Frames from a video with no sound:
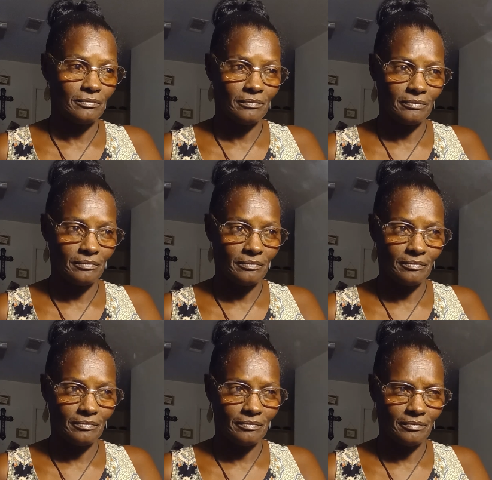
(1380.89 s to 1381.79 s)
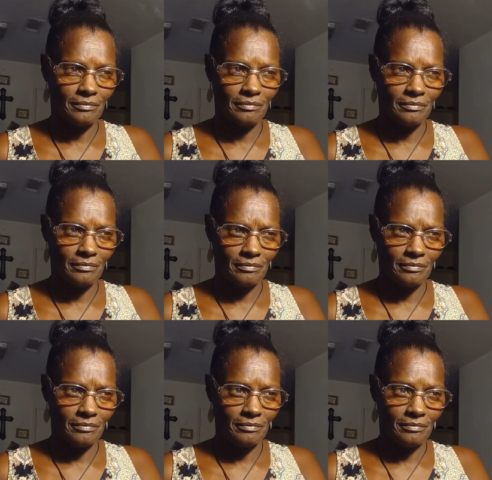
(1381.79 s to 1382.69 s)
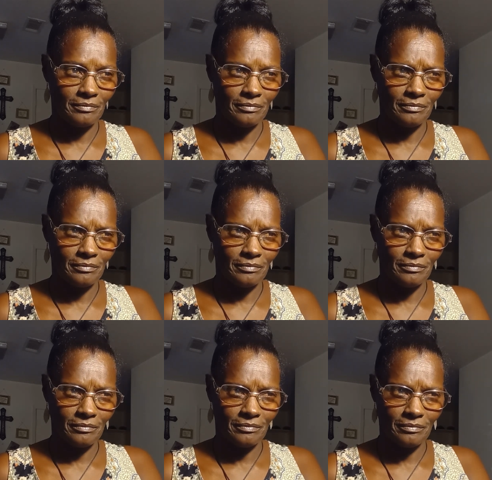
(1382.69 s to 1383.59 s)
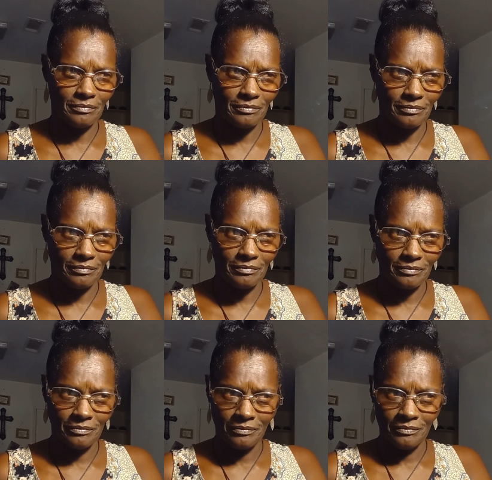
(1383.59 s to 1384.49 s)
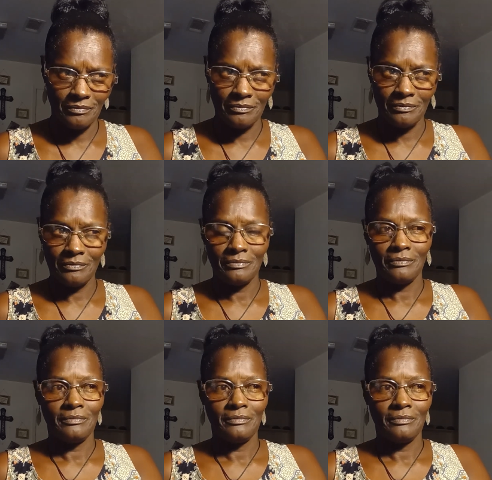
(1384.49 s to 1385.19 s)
No one is speaking in this clip.